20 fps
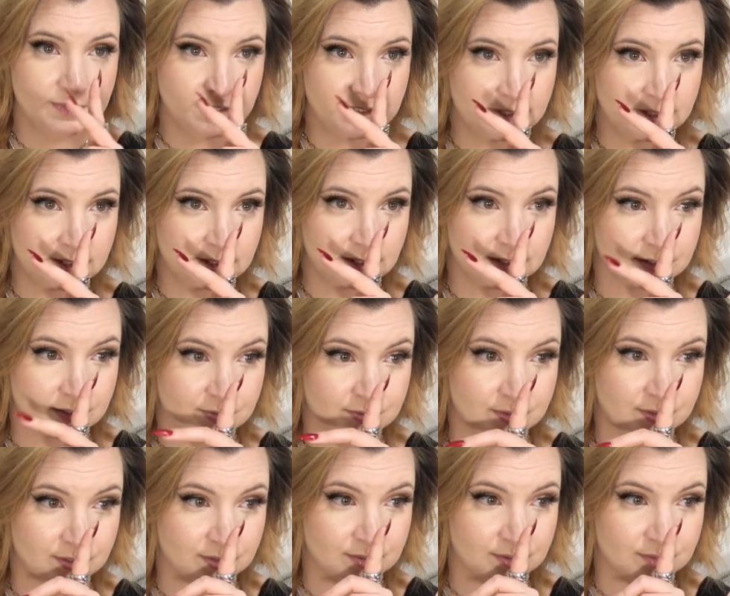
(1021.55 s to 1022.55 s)

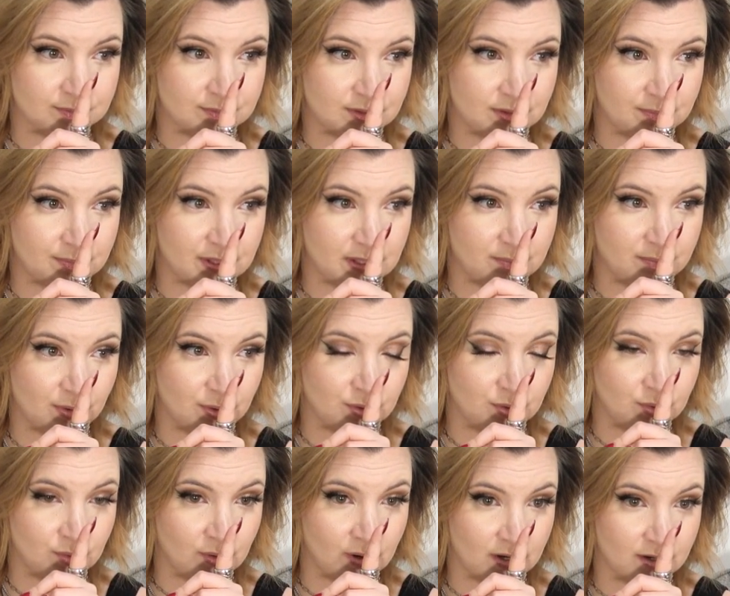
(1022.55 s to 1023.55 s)
the the people
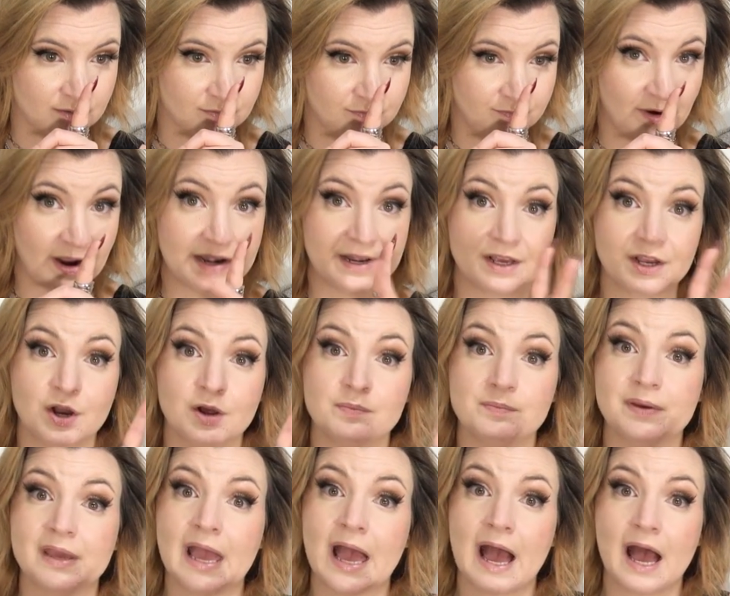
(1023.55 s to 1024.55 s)
who are fighting on
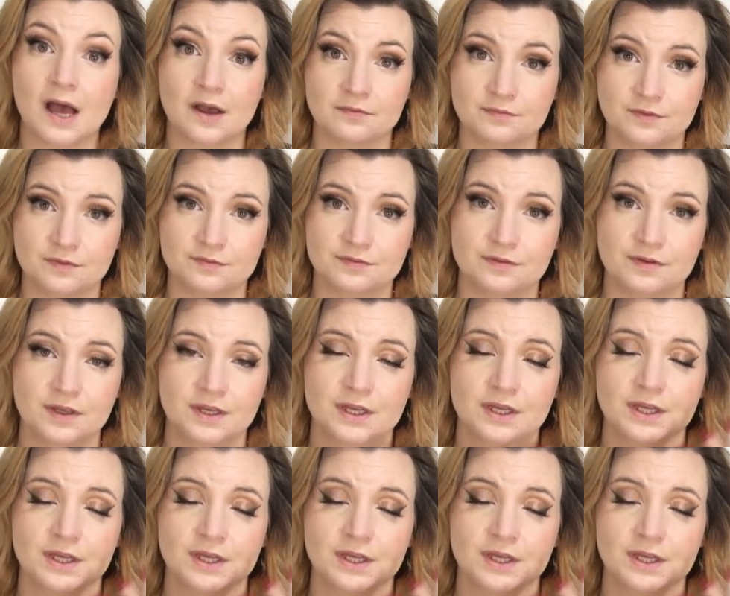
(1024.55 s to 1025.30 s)
behalf of